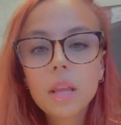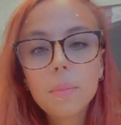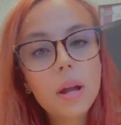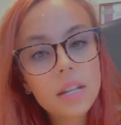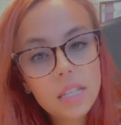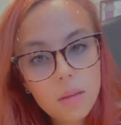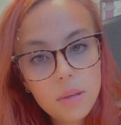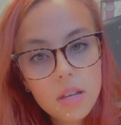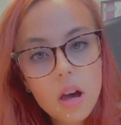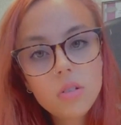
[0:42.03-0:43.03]
But a
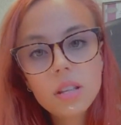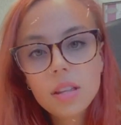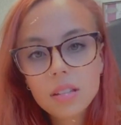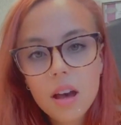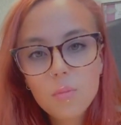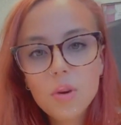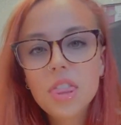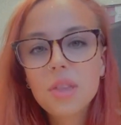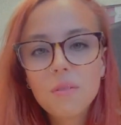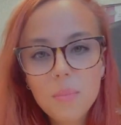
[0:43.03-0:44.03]
CPO does come
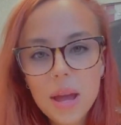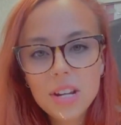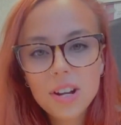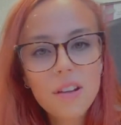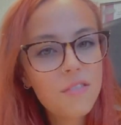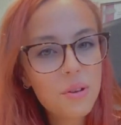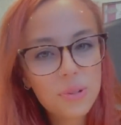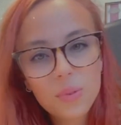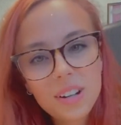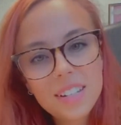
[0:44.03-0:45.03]
with the remainder of
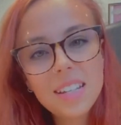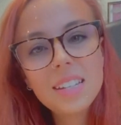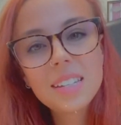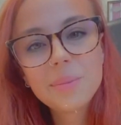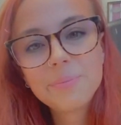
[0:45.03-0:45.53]
those warranties.